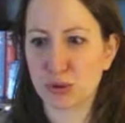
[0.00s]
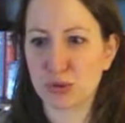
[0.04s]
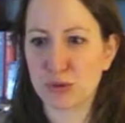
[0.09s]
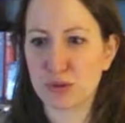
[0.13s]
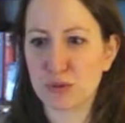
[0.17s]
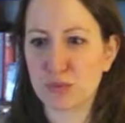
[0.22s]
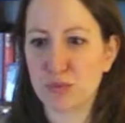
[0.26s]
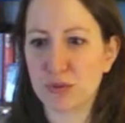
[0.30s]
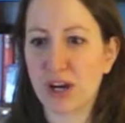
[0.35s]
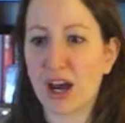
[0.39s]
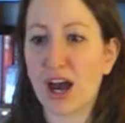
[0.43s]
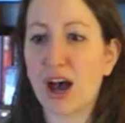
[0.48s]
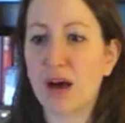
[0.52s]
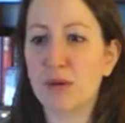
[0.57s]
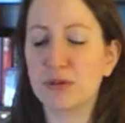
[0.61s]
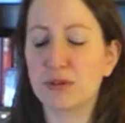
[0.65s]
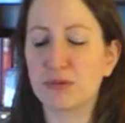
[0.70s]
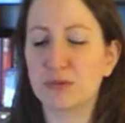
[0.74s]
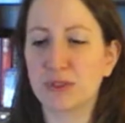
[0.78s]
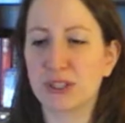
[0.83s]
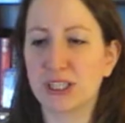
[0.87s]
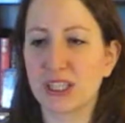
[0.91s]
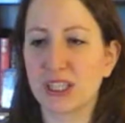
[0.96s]
it was
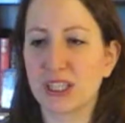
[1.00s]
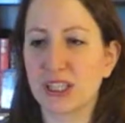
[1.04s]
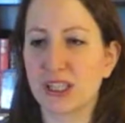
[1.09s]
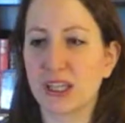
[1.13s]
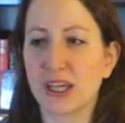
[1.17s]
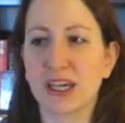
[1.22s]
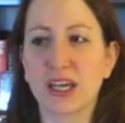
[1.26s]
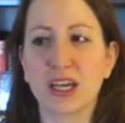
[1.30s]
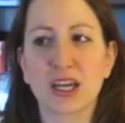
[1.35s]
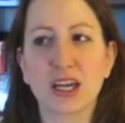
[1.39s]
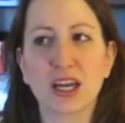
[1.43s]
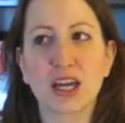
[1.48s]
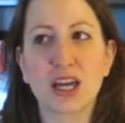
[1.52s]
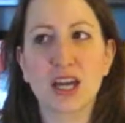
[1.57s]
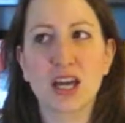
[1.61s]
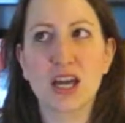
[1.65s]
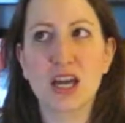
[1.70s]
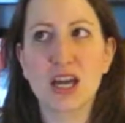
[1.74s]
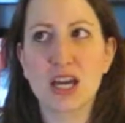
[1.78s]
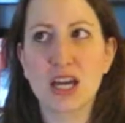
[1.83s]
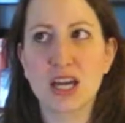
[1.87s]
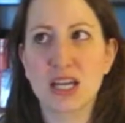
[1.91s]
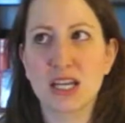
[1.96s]
probably like
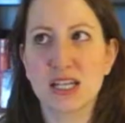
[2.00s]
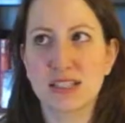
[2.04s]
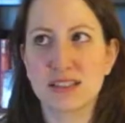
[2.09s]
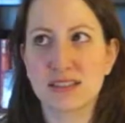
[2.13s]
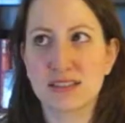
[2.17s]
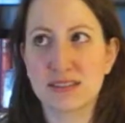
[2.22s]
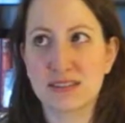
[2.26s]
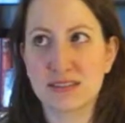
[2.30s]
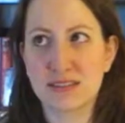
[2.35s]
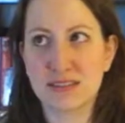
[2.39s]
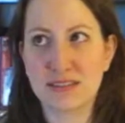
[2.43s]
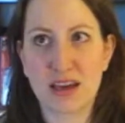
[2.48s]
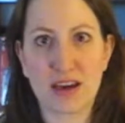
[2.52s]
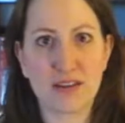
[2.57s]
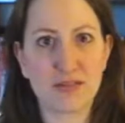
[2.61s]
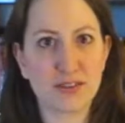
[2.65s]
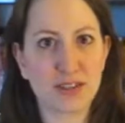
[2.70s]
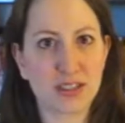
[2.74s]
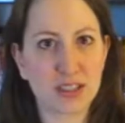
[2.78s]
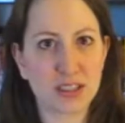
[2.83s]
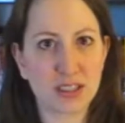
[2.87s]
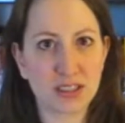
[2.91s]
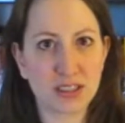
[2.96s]

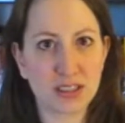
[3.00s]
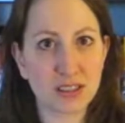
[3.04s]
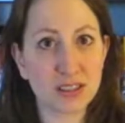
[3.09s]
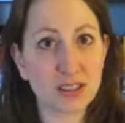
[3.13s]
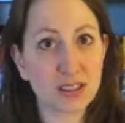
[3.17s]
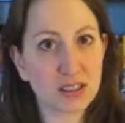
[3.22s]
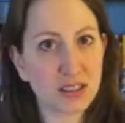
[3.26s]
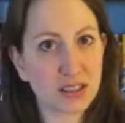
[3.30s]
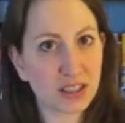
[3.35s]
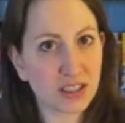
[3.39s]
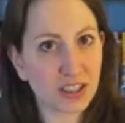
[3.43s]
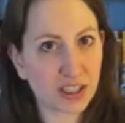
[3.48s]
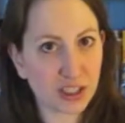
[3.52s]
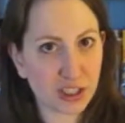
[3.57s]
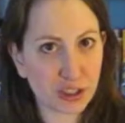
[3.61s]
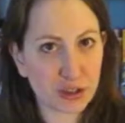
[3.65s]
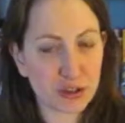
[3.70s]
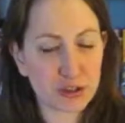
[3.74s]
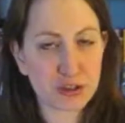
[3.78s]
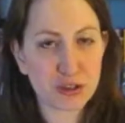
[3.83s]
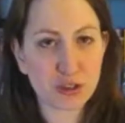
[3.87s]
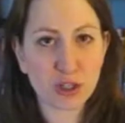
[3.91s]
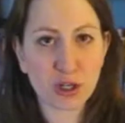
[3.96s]
7
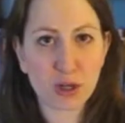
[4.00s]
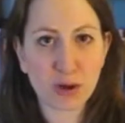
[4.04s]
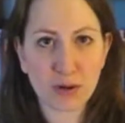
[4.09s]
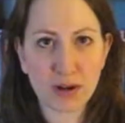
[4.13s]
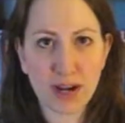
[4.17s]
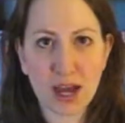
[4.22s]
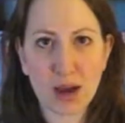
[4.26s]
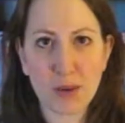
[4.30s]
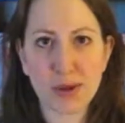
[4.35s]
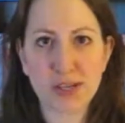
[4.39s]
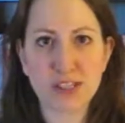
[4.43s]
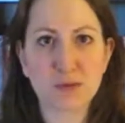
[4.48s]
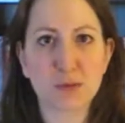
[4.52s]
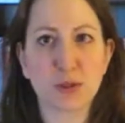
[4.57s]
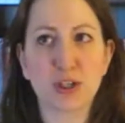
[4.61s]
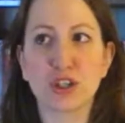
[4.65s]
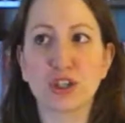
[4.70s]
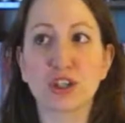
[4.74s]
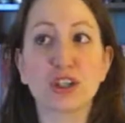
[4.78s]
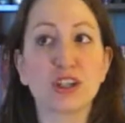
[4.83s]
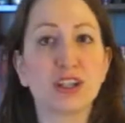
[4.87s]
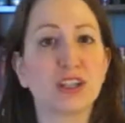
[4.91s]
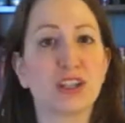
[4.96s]
years ago now. I
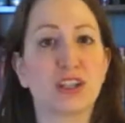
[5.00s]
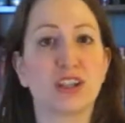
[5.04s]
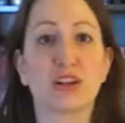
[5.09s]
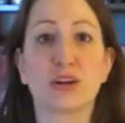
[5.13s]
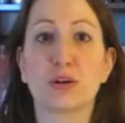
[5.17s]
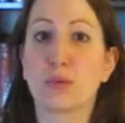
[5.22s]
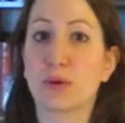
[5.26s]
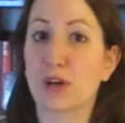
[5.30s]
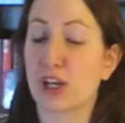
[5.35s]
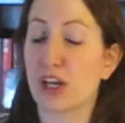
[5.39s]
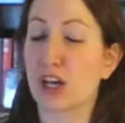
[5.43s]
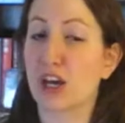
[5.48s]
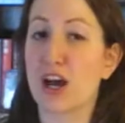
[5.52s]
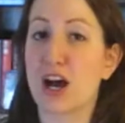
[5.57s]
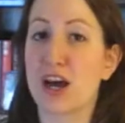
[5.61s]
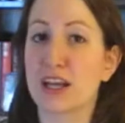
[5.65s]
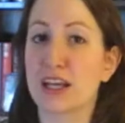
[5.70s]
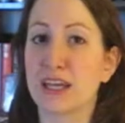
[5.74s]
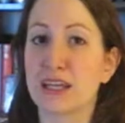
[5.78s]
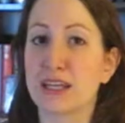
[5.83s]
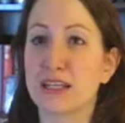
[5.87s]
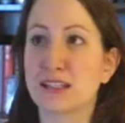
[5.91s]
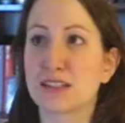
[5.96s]
spent a good year working on
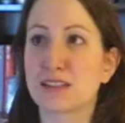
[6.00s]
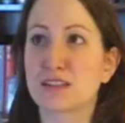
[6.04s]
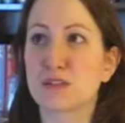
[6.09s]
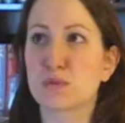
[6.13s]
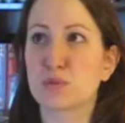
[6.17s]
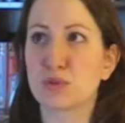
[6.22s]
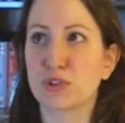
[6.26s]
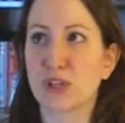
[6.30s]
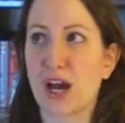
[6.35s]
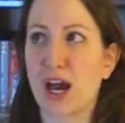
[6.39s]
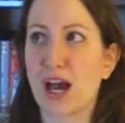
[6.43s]
it.